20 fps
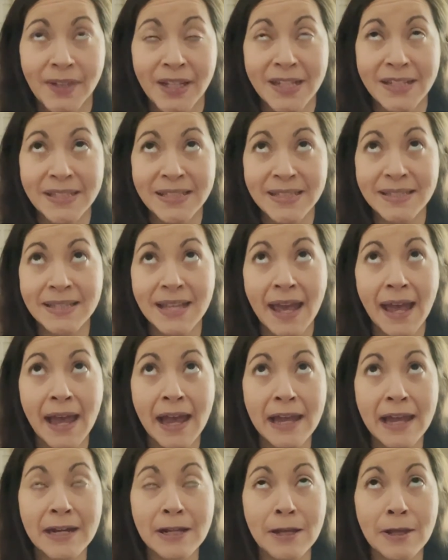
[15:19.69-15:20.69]

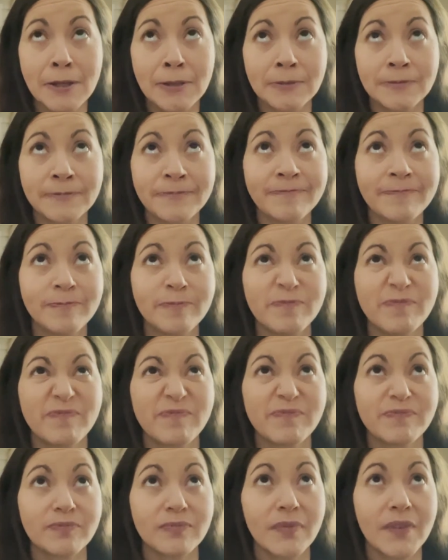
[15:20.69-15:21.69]
sad
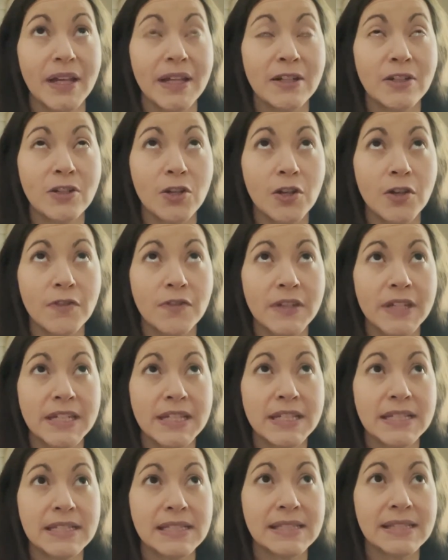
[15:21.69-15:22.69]
and
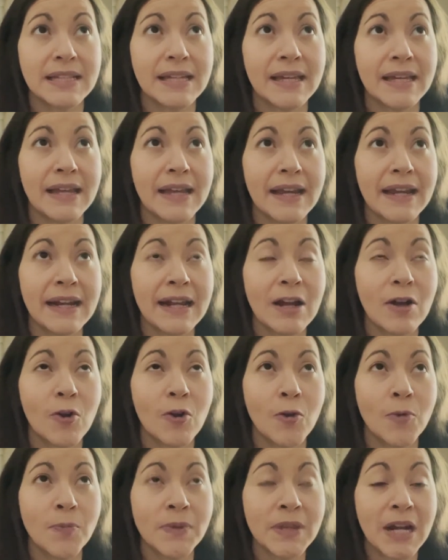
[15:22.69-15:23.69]
nervous, and I
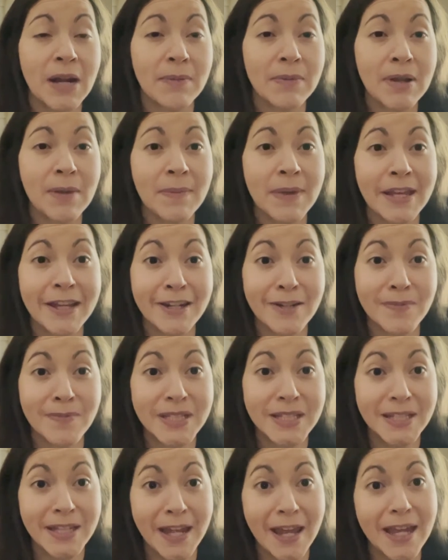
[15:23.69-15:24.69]
hope that I'm not making a
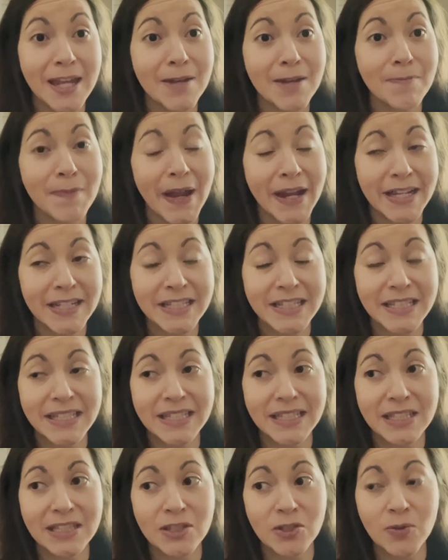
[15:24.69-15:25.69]
mistake by
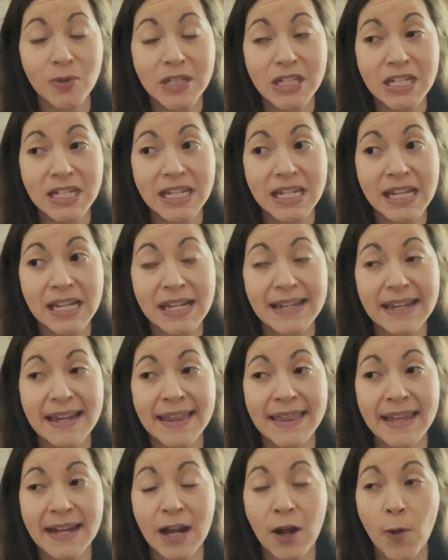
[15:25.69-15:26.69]
switching,
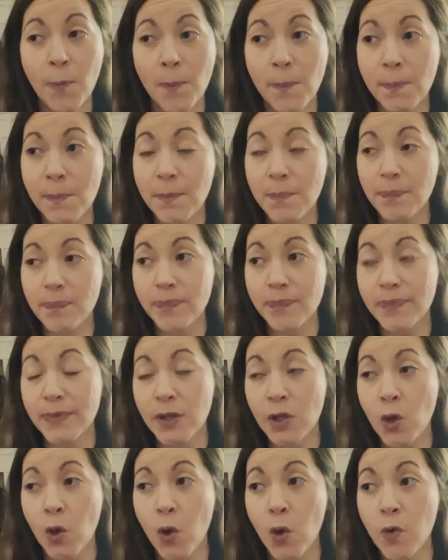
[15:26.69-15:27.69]
and then I'll
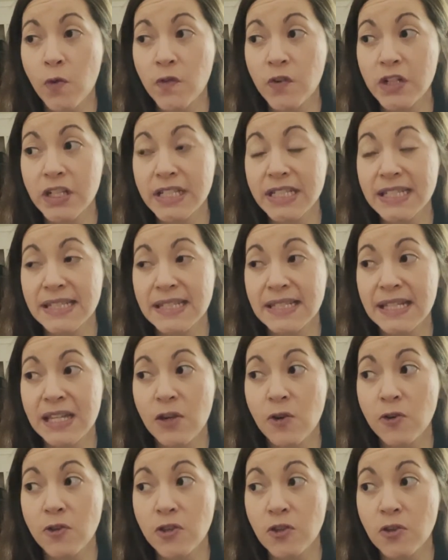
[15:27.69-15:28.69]
go over to
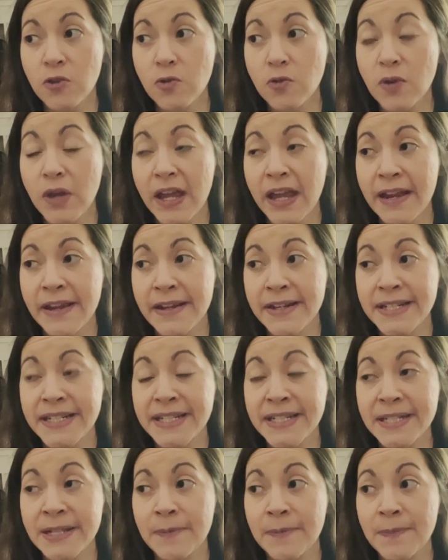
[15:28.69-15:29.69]
COU and